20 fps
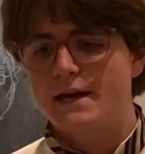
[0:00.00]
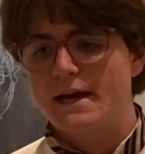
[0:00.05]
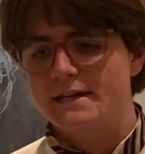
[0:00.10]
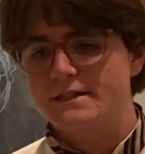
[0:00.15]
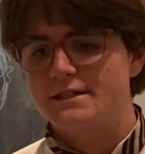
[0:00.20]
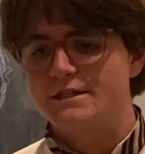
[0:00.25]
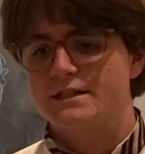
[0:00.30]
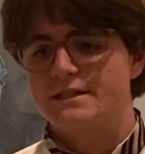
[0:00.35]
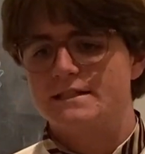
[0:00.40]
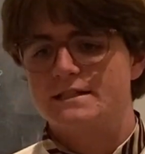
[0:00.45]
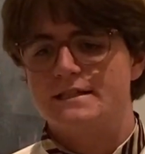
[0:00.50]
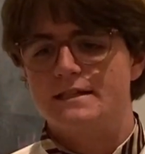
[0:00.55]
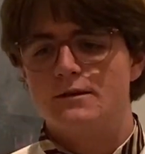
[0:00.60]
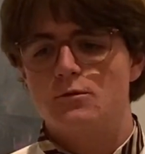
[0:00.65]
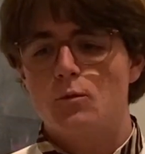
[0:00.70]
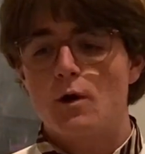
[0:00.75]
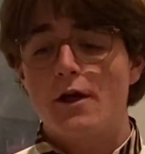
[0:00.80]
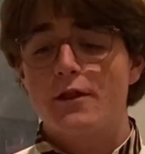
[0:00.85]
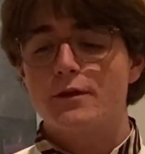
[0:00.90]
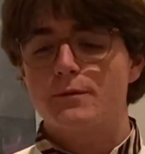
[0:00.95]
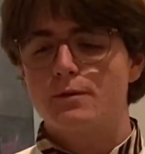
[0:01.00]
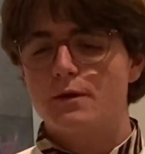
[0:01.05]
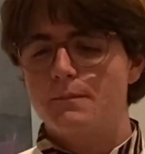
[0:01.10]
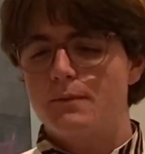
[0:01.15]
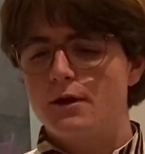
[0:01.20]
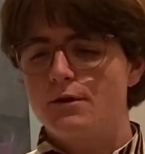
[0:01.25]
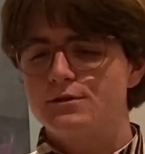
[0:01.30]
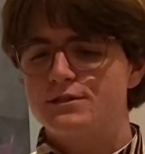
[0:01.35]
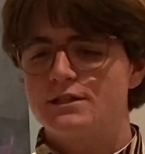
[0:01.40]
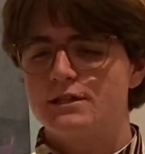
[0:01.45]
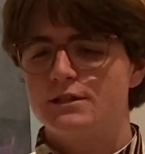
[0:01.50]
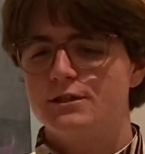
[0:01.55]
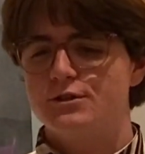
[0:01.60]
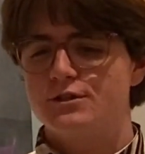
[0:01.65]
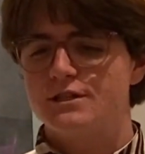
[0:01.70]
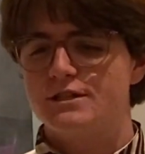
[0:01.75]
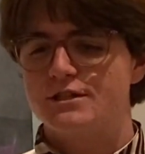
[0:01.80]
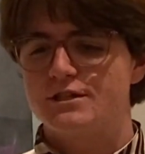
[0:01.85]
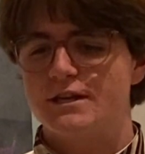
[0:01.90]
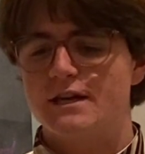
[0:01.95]
that's just it. While the proposed
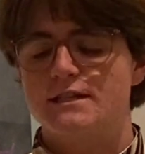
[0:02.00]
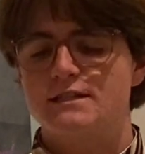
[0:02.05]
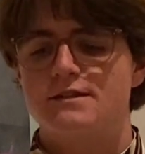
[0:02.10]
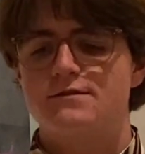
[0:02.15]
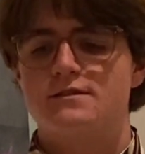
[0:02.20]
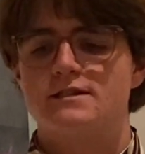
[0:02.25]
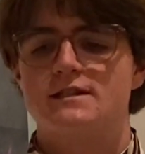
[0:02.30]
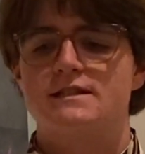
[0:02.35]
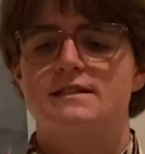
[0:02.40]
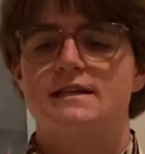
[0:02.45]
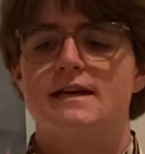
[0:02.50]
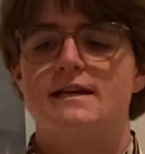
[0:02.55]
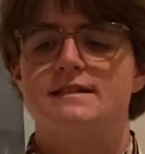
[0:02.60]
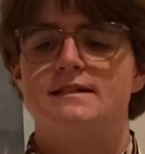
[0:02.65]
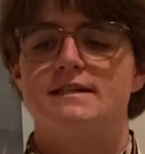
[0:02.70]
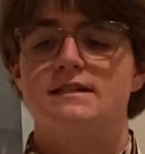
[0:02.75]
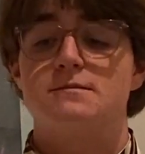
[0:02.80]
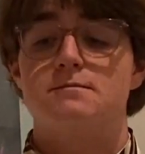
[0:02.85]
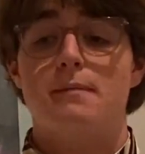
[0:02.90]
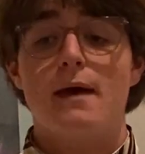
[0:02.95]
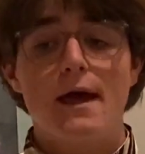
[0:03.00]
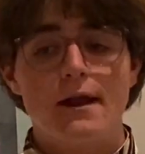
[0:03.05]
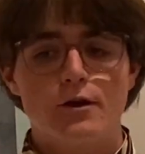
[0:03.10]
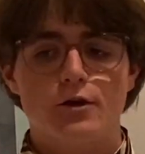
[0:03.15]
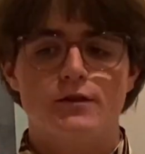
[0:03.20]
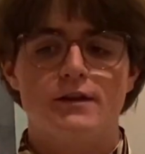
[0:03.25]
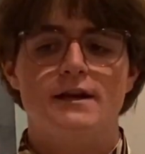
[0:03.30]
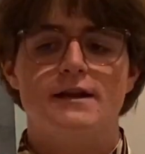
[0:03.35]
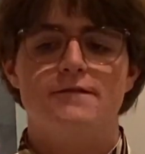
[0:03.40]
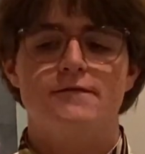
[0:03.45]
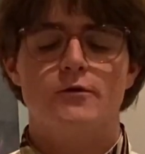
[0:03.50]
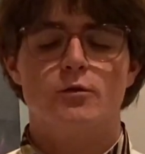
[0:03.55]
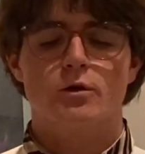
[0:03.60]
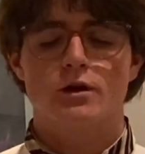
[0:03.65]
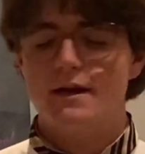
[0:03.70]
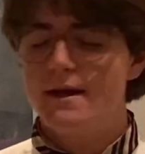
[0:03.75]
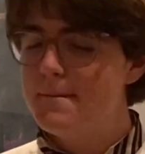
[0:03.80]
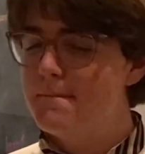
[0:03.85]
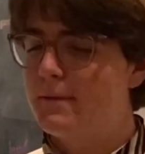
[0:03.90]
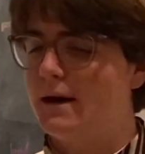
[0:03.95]
solution's chance of success is better than if it
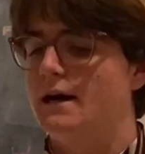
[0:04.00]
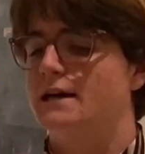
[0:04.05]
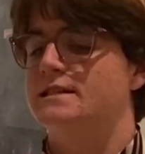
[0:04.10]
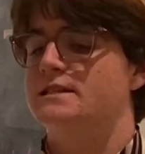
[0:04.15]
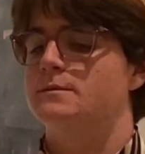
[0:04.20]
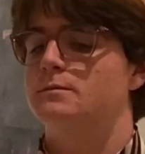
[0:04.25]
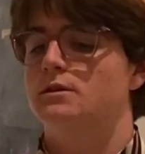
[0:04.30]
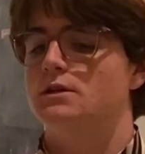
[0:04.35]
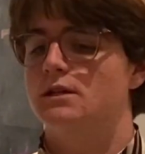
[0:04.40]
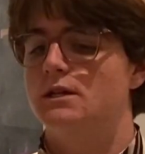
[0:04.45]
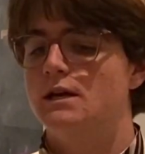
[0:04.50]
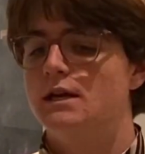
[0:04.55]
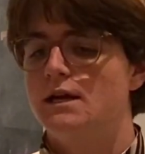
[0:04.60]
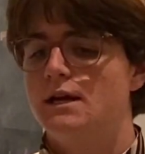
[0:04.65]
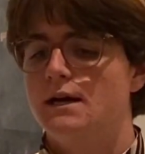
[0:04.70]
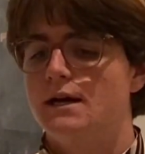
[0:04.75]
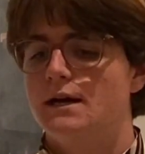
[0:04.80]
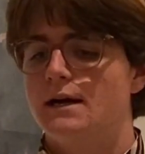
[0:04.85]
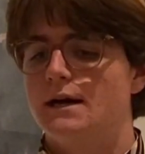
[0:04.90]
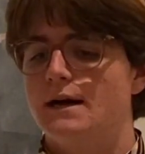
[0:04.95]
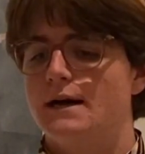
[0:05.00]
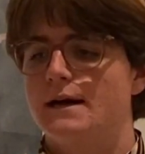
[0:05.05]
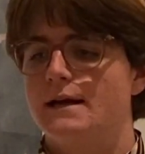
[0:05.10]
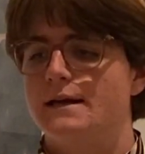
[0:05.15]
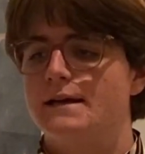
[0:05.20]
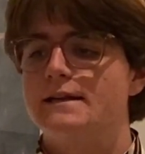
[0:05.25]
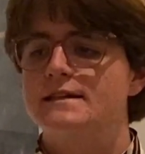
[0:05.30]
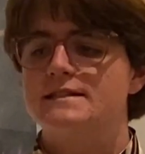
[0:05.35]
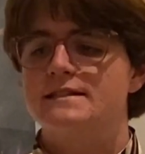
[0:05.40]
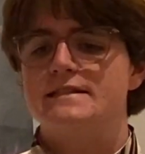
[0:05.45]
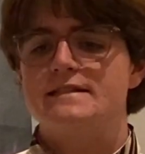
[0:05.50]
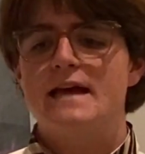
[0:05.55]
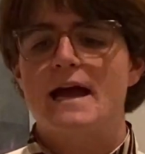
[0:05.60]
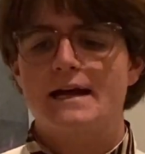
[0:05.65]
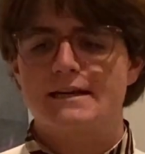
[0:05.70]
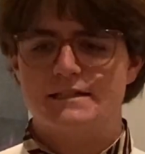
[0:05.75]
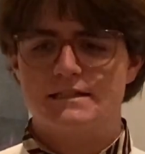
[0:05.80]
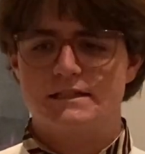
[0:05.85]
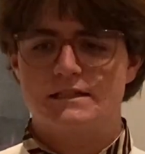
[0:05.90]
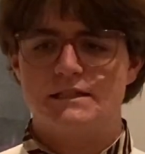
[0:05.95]
were impossible, it isn't
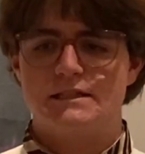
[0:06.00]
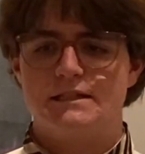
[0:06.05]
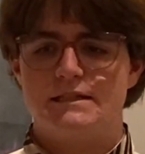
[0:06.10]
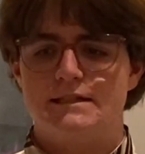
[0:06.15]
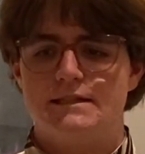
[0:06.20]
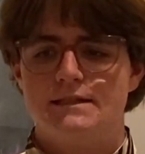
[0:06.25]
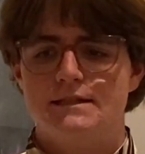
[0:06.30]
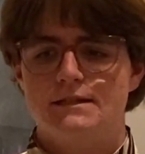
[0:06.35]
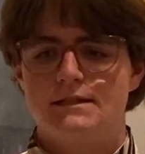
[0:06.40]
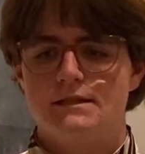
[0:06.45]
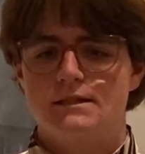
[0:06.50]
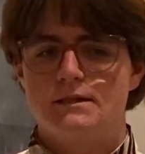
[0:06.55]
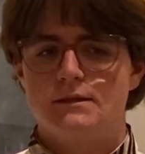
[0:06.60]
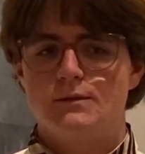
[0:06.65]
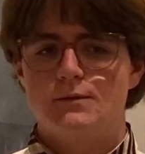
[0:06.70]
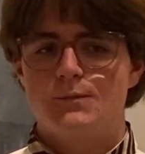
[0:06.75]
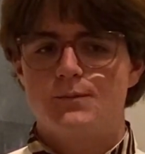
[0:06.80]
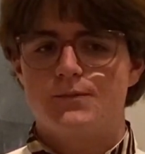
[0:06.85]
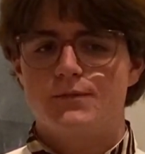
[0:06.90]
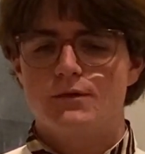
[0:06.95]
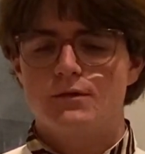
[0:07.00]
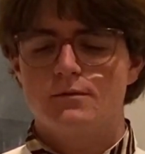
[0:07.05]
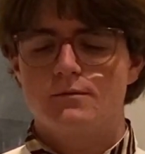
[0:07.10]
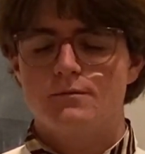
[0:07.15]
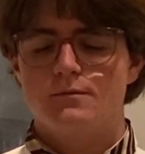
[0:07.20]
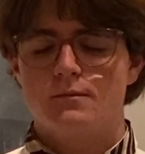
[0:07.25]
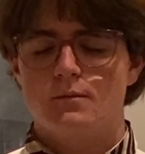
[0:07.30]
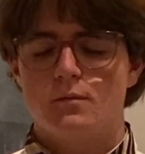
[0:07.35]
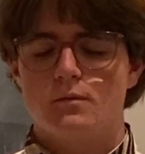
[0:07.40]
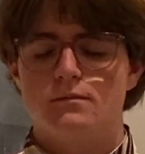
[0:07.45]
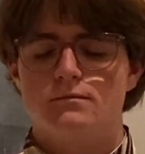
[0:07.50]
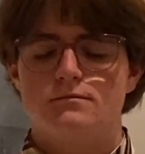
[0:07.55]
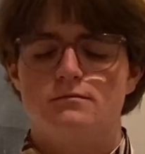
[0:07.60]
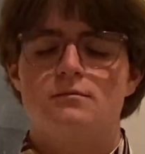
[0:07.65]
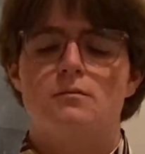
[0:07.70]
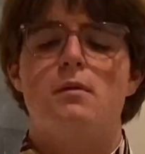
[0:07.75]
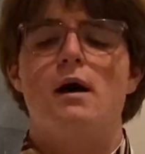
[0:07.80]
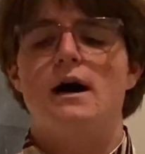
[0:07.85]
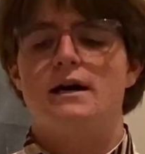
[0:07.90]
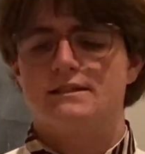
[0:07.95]
technically
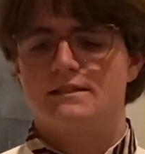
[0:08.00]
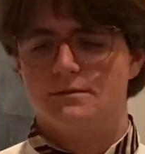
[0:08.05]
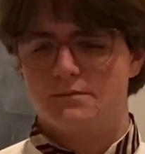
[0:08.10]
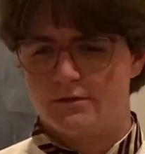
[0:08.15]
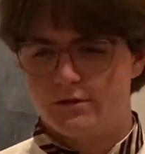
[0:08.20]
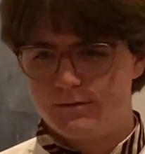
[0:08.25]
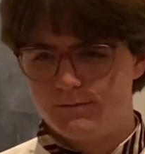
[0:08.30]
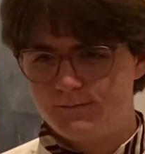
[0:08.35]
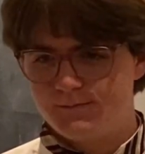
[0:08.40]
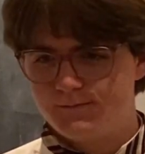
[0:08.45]
possible.